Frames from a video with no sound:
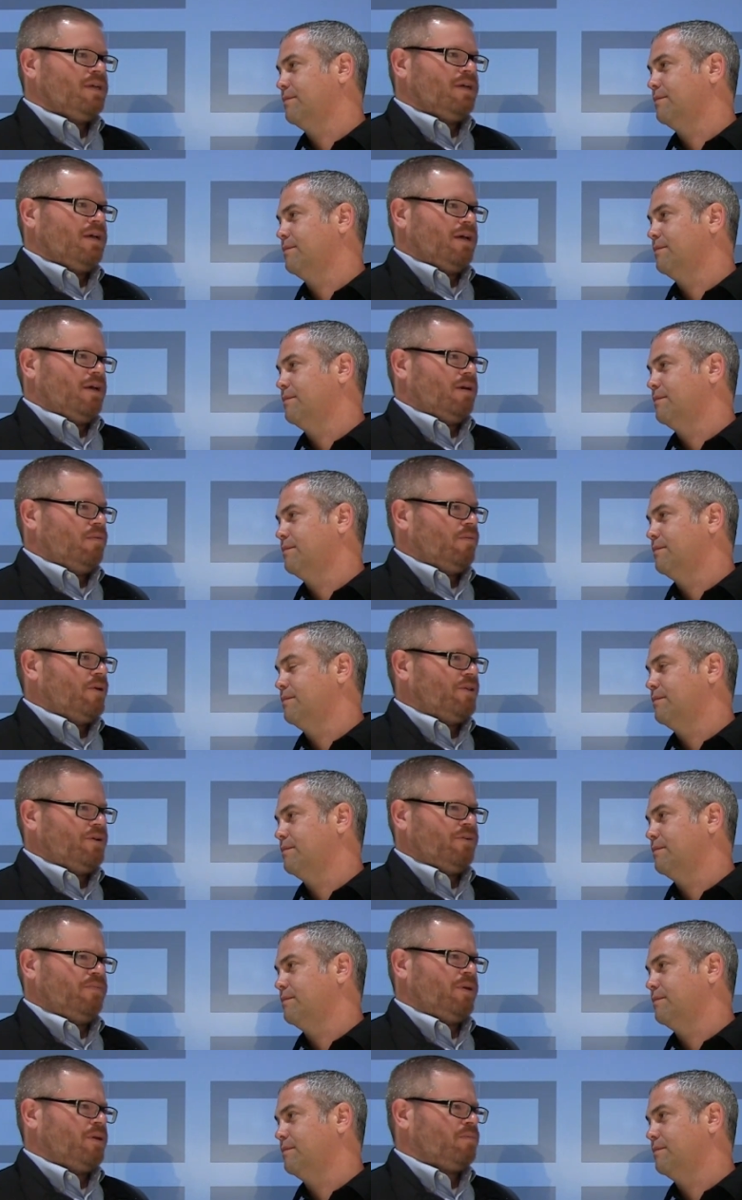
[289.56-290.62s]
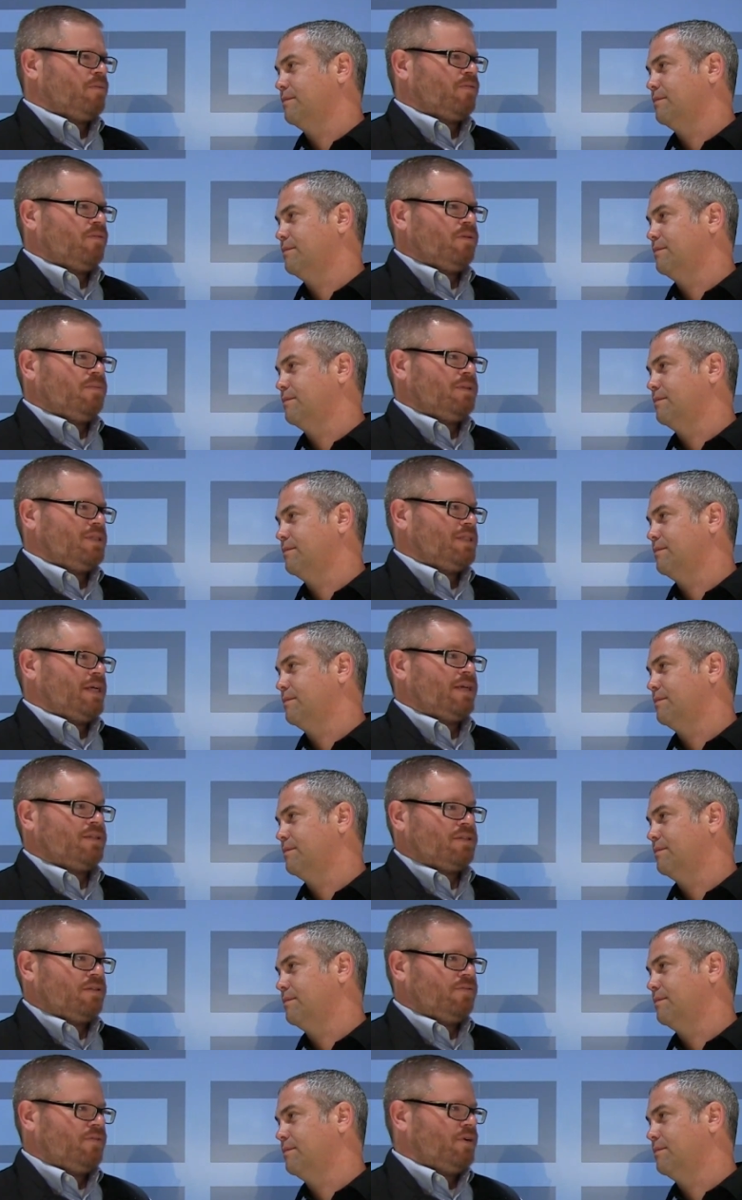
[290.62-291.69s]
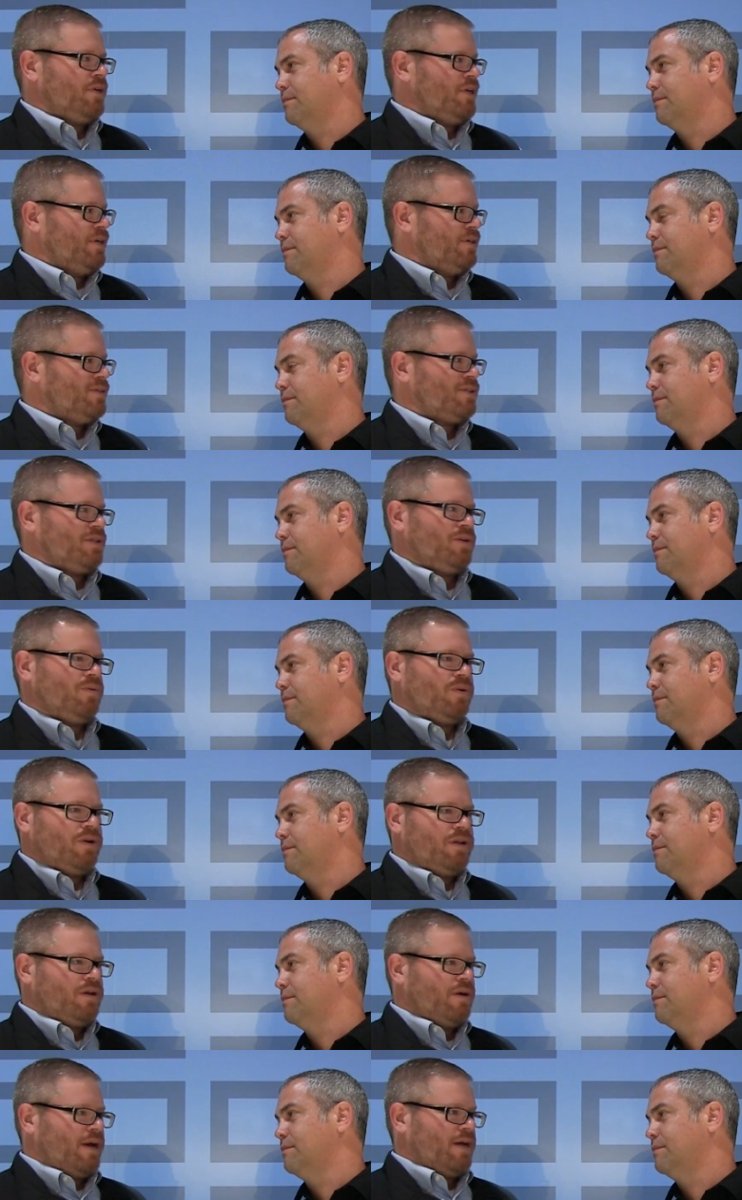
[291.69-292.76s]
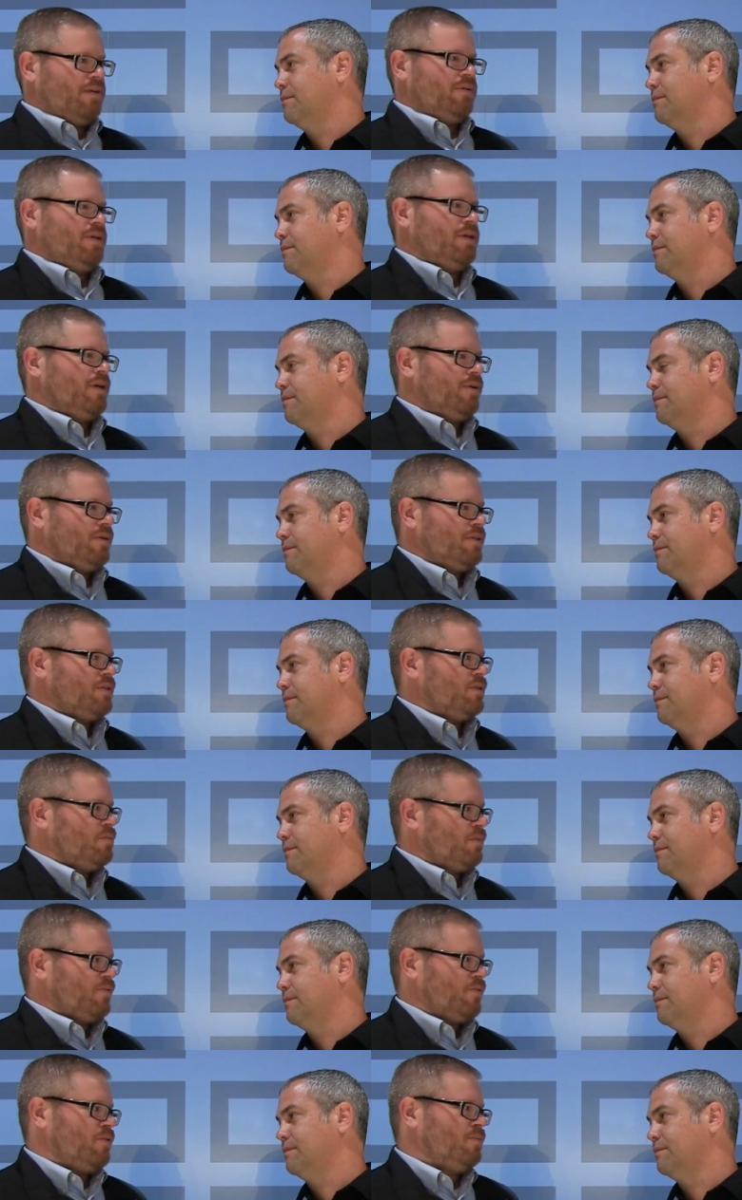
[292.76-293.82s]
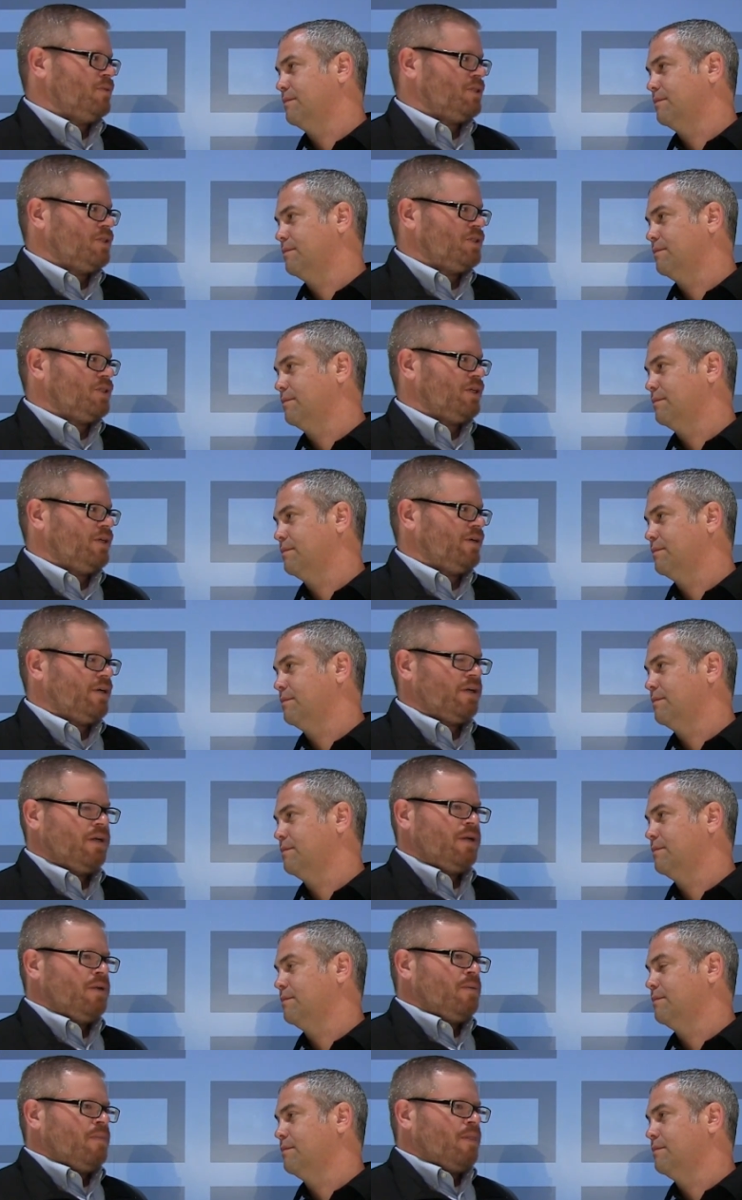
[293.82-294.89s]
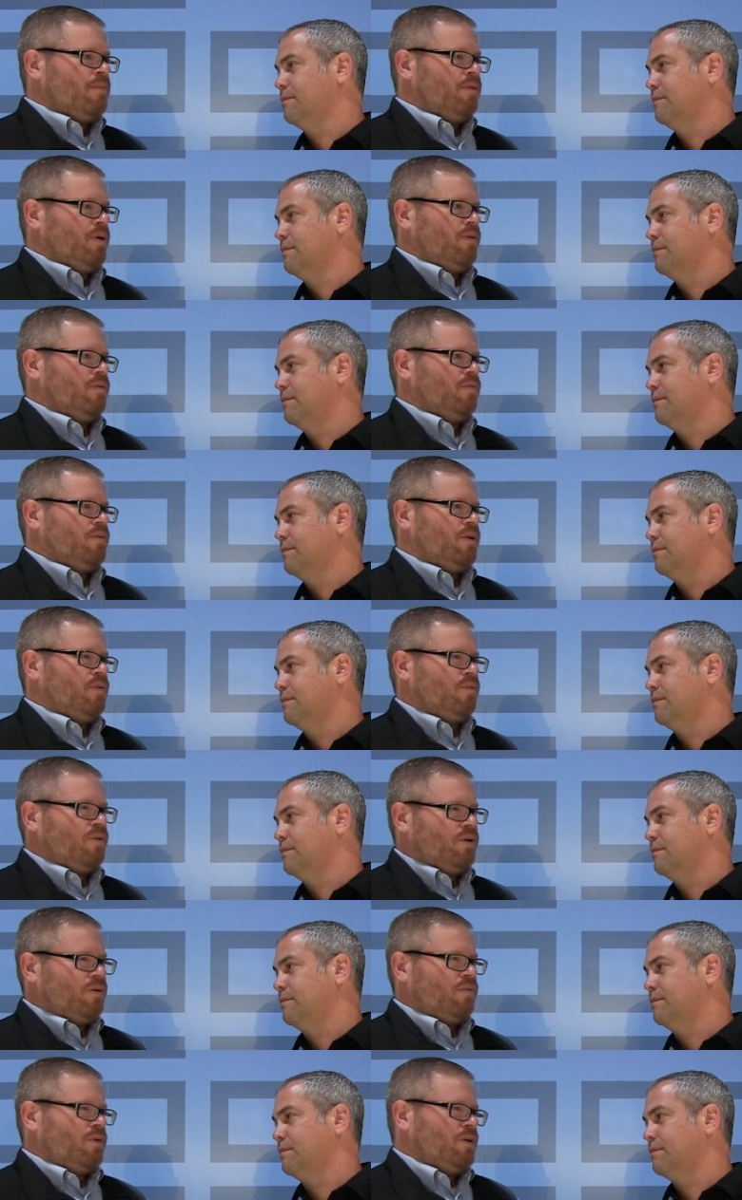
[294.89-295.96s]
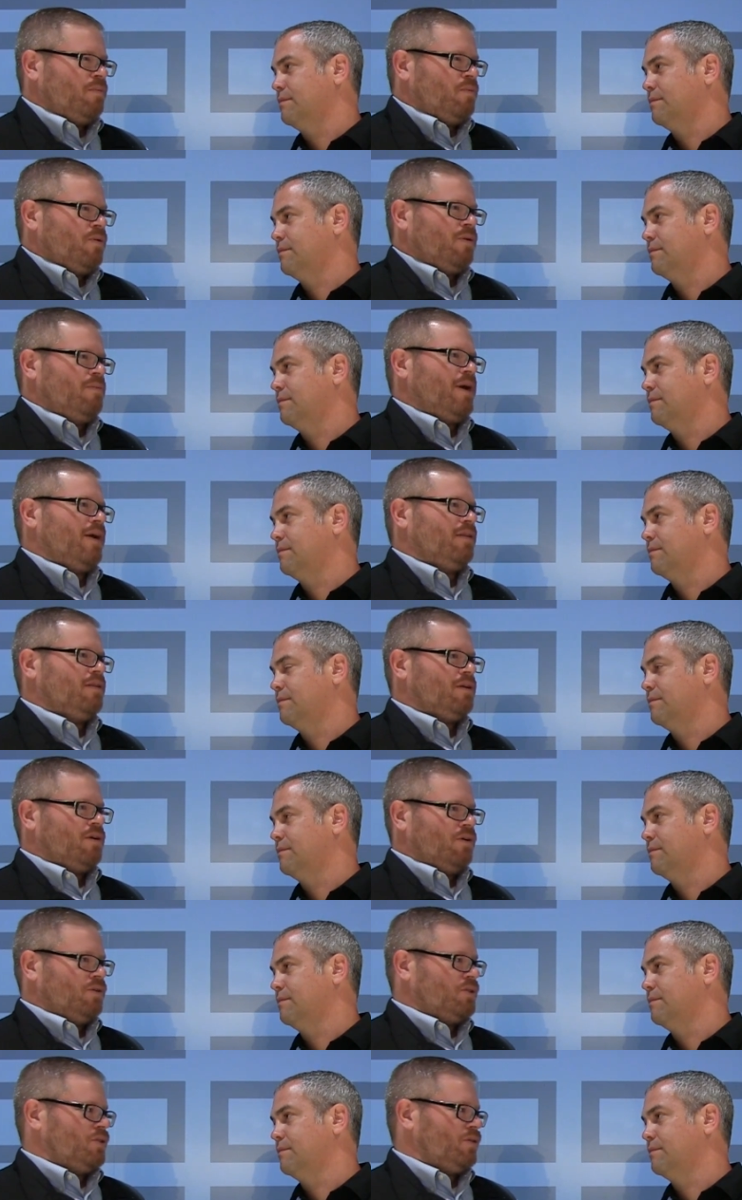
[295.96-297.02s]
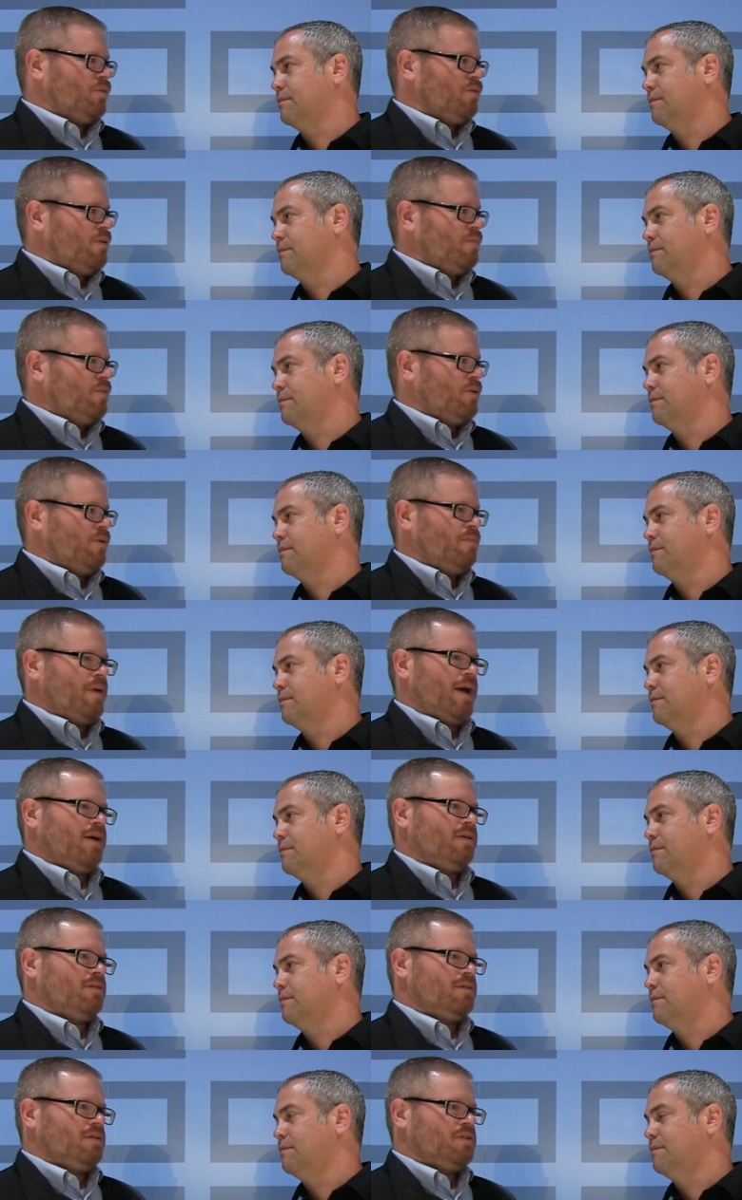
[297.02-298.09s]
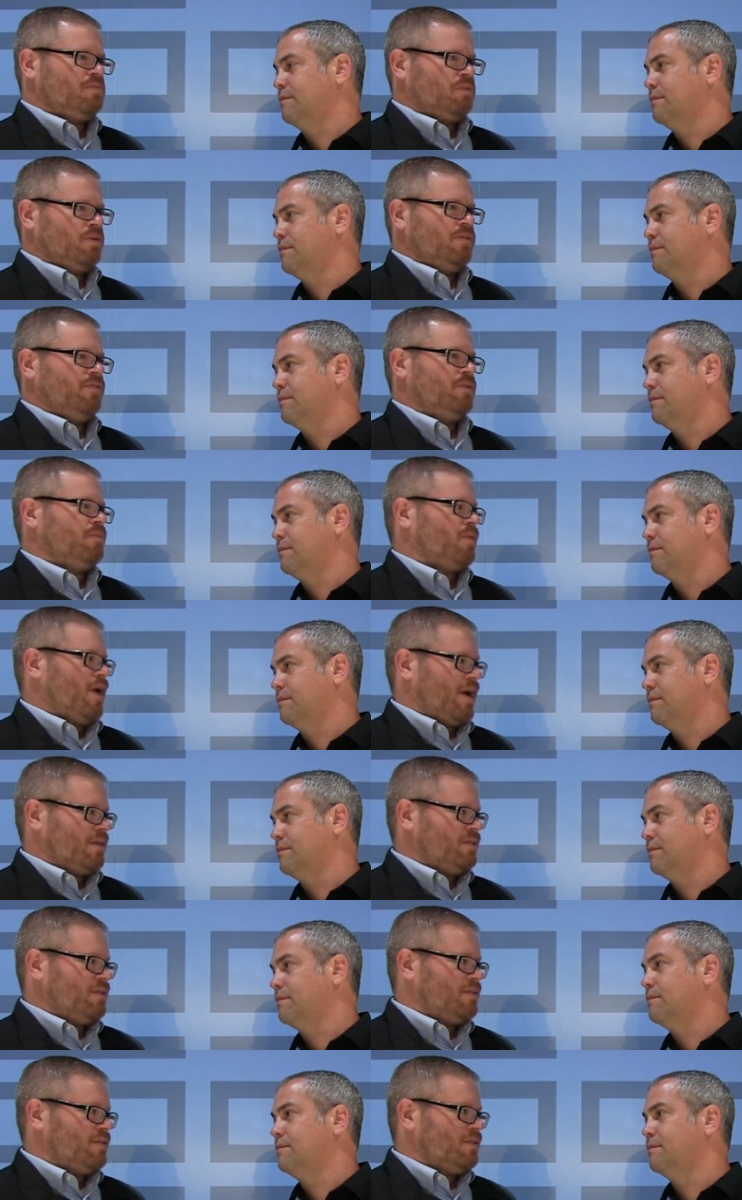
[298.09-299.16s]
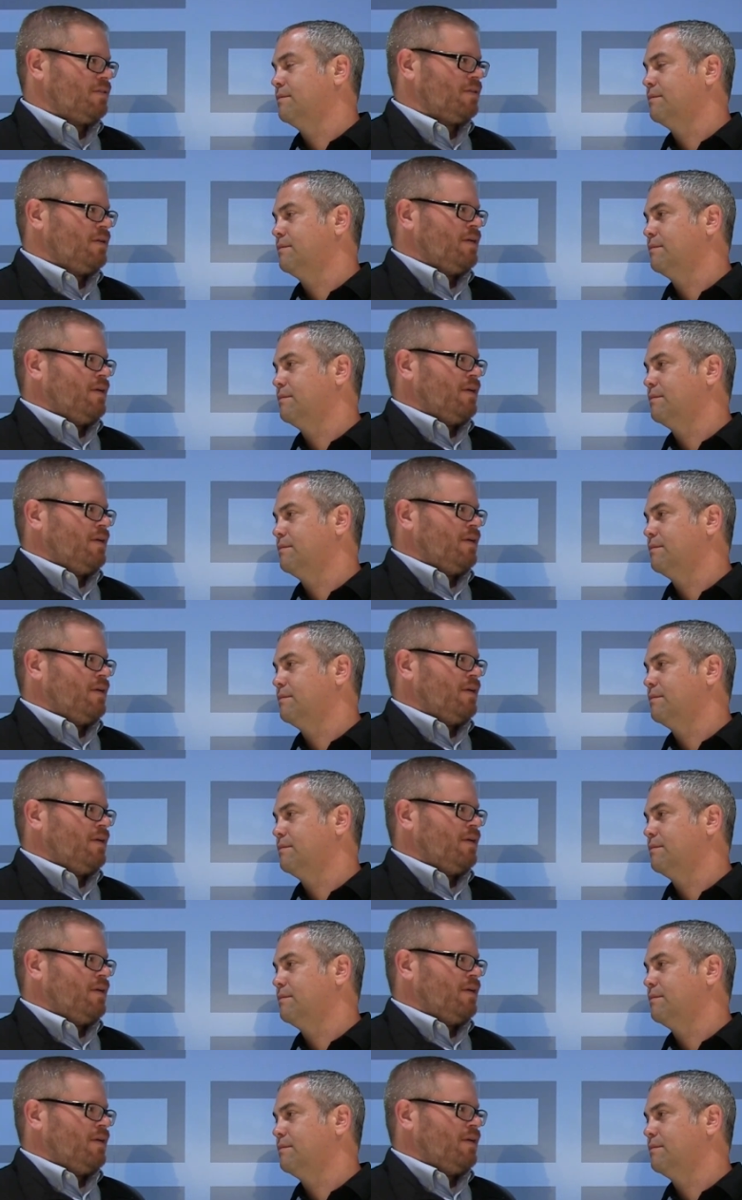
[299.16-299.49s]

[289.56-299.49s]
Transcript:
Speaker 1: uh, whether you've been a performance tester for years and you want to know how do I go into performance engineering, But you know, what what more about the culture? What more about these proven practices?